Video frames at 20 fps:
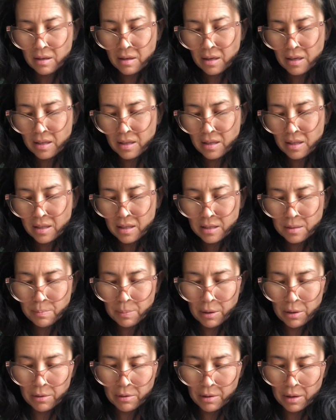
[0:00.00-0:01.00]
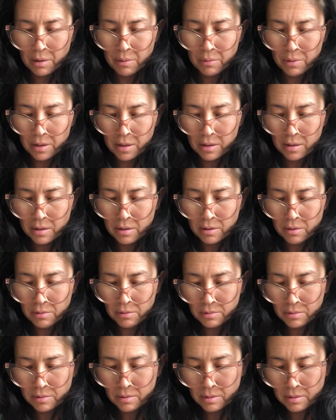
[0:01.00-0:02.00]
I think it's better that way, you know.
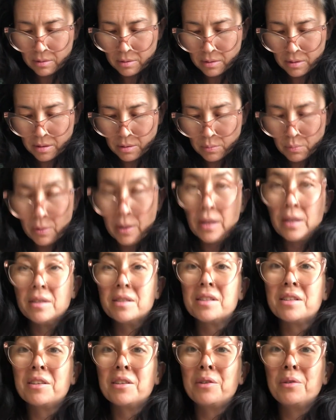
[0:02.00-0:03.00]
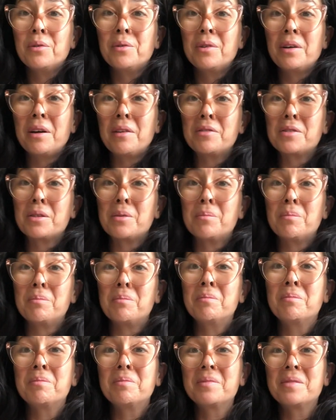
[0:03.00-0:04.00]
Just wait until you have
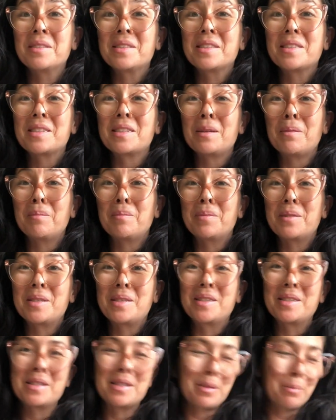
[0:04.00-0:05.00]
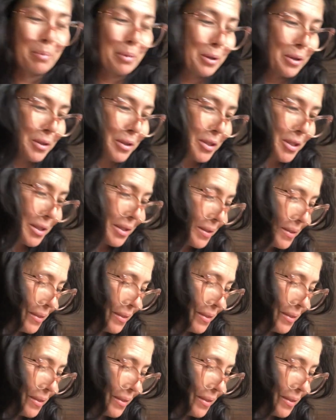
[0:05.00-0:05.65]
something to purge.